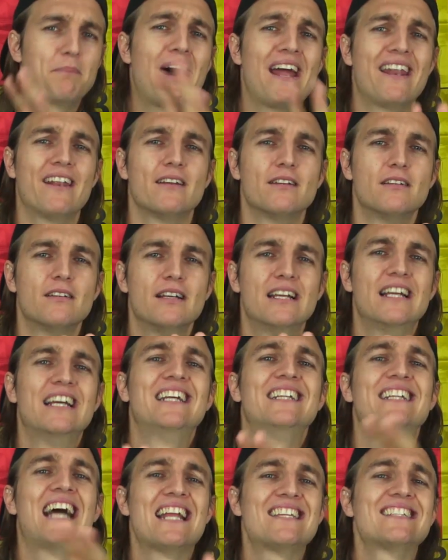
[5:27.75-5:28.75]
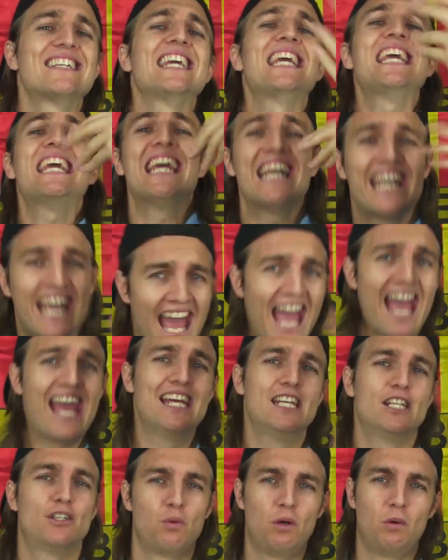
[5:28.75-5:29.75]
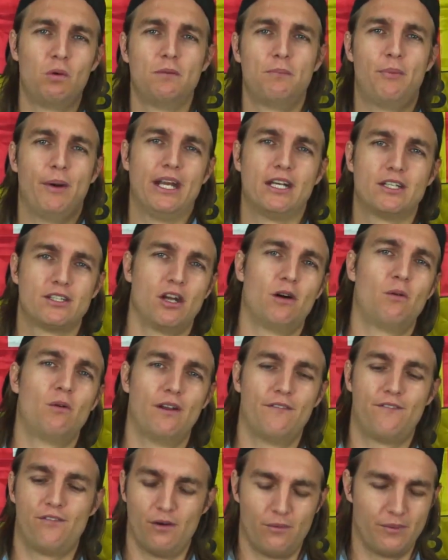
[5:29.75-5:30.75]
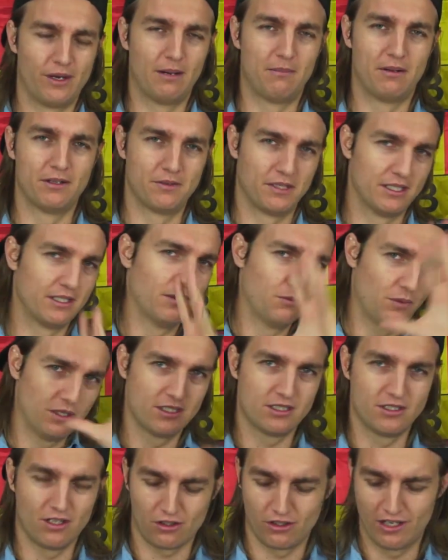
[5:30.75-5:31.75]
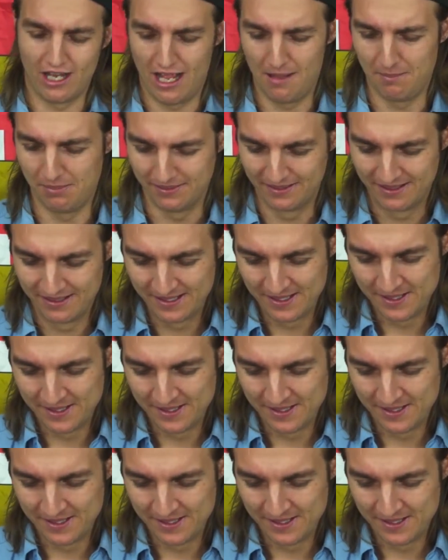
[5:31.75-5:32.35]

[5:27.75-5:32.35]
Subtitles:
But that's in case we would bring someone from Real Madrid, which is not going to happen.